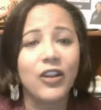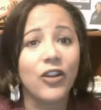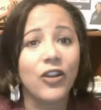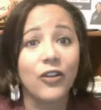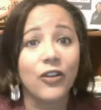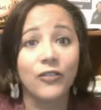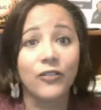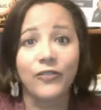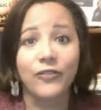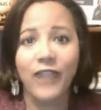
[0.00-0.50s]

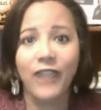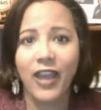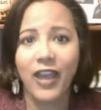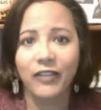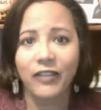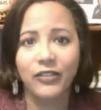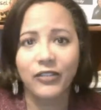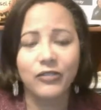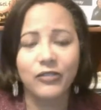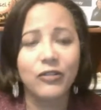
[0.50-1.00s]
her
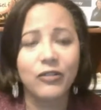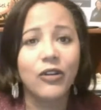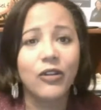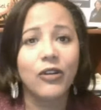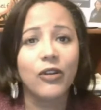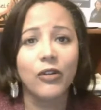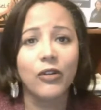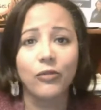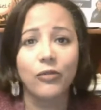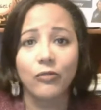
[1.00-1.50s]
value,
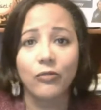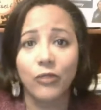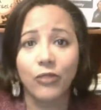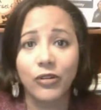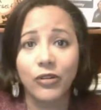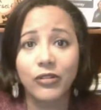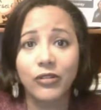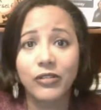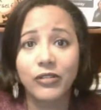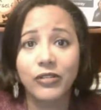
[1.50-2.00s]
her
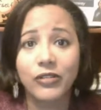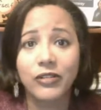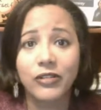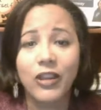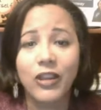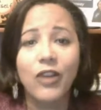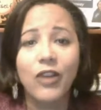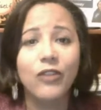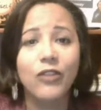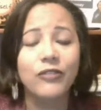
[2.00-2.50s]
worth,
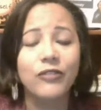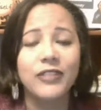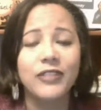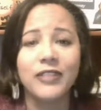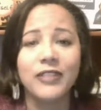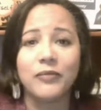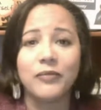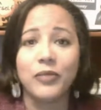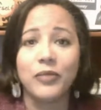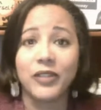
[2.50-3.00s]
who
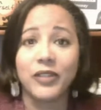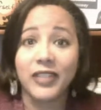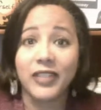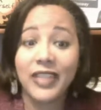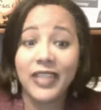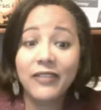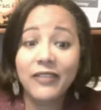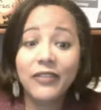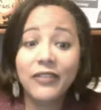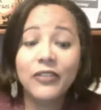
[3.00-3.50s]
didn't
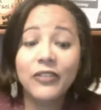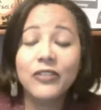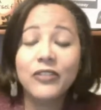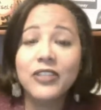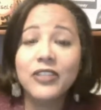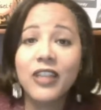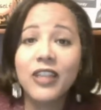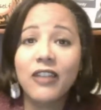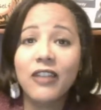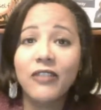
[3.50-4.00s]
believe in
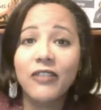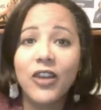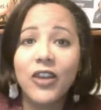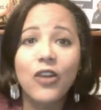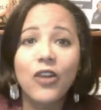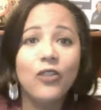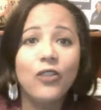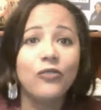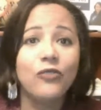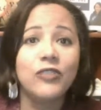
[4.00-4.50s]
herself,
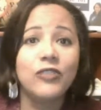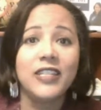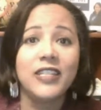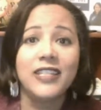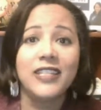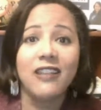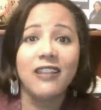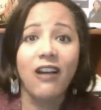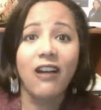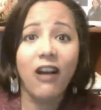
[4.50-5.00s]
who
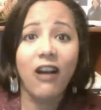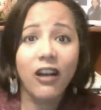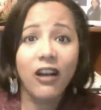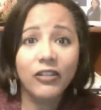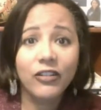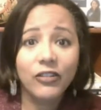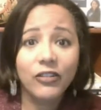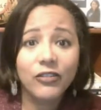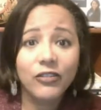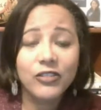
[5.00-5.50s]
didn't
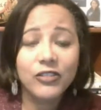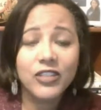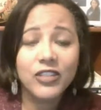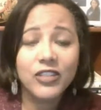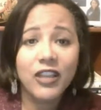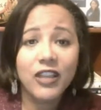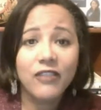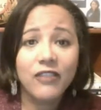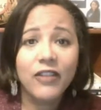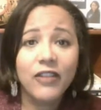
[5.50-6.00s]
honor
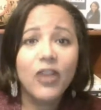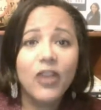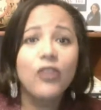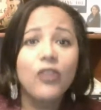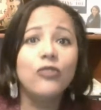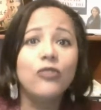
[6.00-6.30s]
herself, who